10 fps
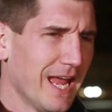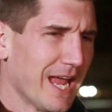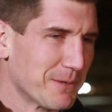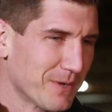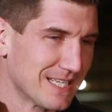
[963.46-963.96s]

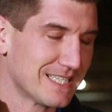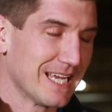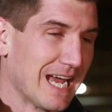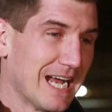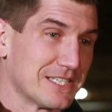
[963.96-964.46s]
And when I say
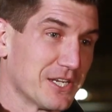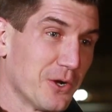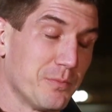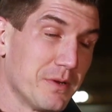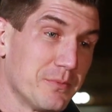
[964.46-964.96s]
God's going to
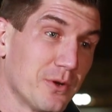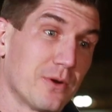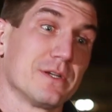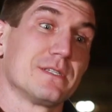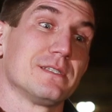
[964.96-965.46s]
open up
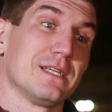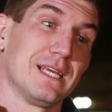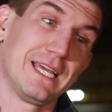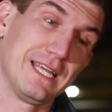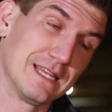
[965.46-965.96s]
doors,
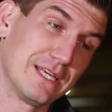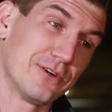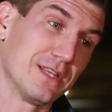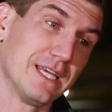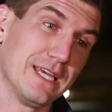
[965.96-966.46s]
he
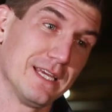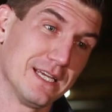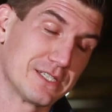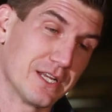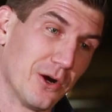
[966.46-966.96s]
literally
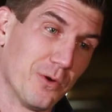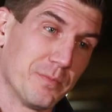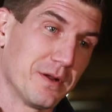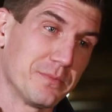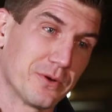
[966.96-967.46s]
is going to
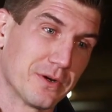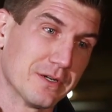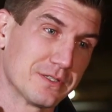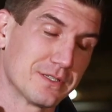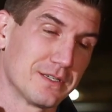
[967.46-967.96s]
open up
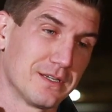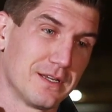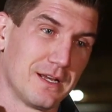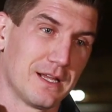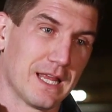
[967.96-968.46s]
doors.
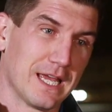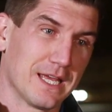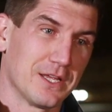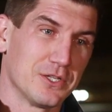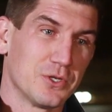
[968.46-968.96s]

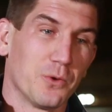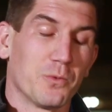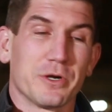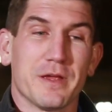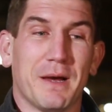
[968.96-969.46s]
Don't
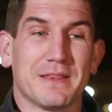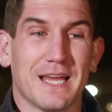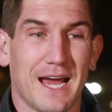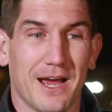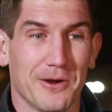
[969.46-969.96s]
worry about the
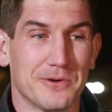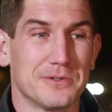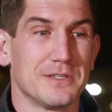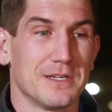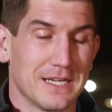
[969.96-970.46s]
how.
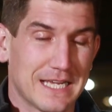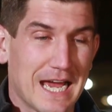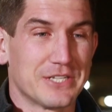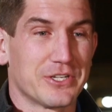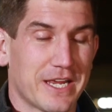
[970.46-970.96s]

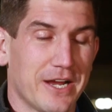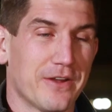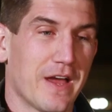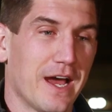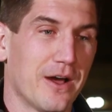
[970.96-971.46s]
God took care
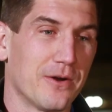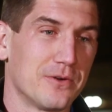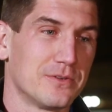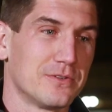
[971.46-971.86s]
of the how.